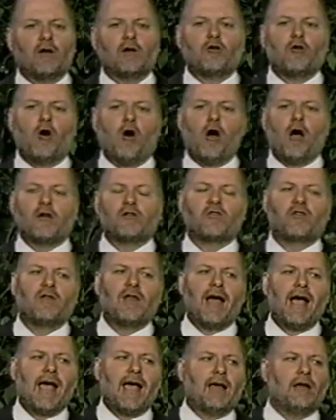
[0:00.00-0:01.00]
It cost
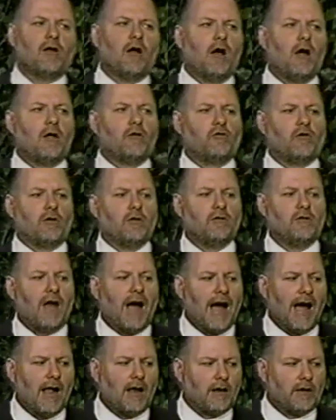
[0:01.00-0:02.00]

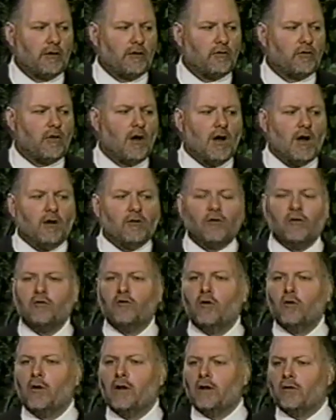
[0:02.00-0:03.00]
$900 to
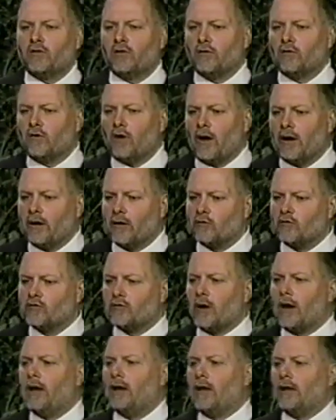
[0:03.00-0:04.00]
do his entire
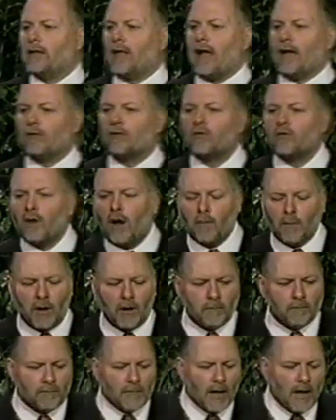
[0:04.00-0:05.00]
training that
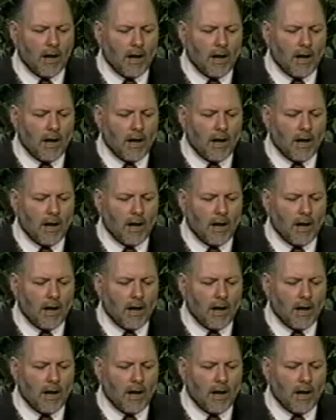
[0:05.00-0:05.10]
summer.